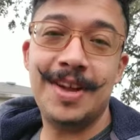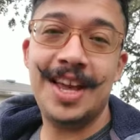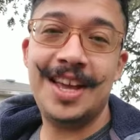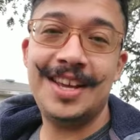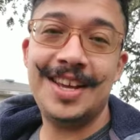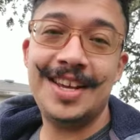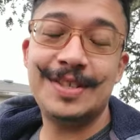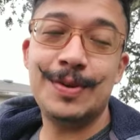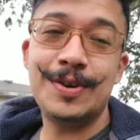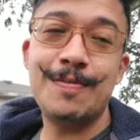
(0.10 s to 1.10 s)
Hey
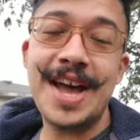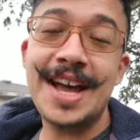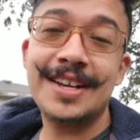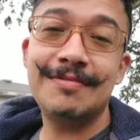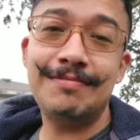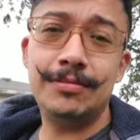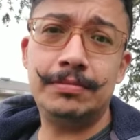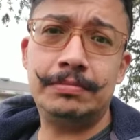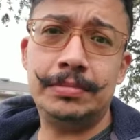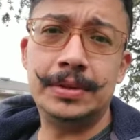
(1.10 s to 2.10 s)
guys, welcome back.
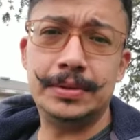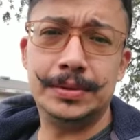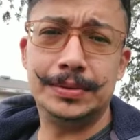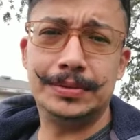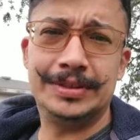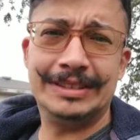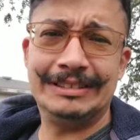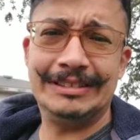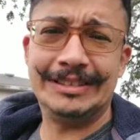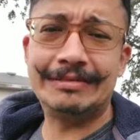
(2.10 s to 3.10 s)
Ooh,
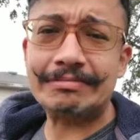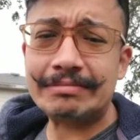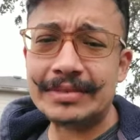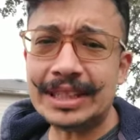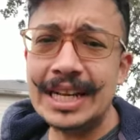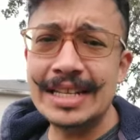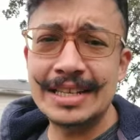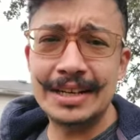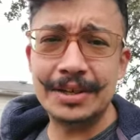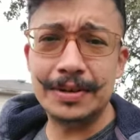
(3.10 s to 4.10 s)
ugh, that
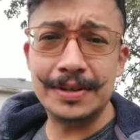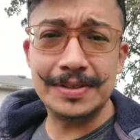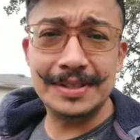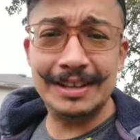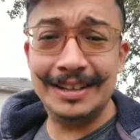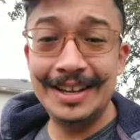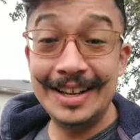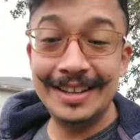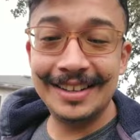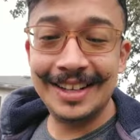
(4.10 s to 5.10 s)
sounded gross.
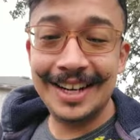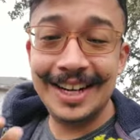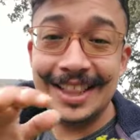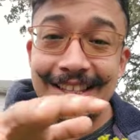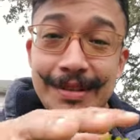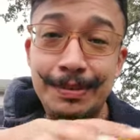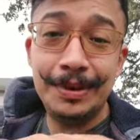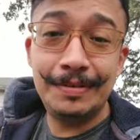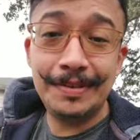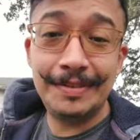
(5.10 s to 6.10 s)
I'm glad I got these
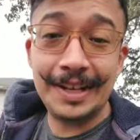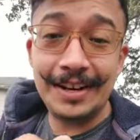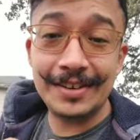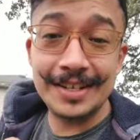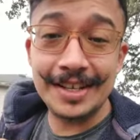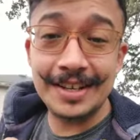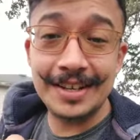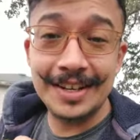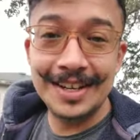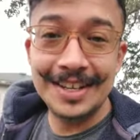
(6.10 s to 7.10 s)
beautiful flowers
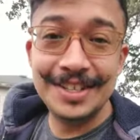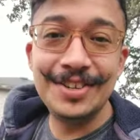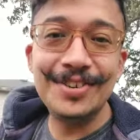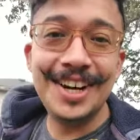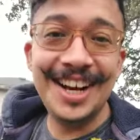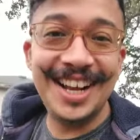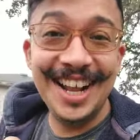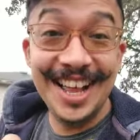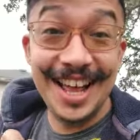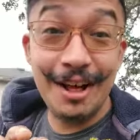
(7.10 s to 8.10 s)
here to
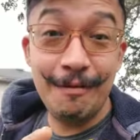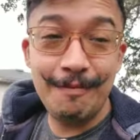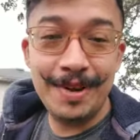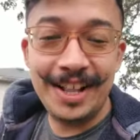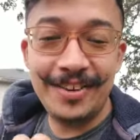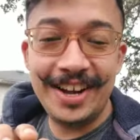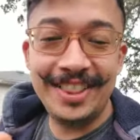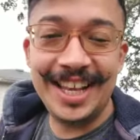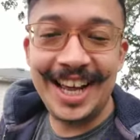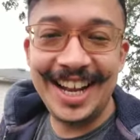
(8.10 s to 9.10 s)
help mellow
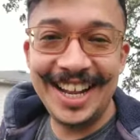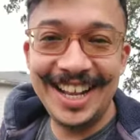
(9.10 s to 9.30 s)
out that.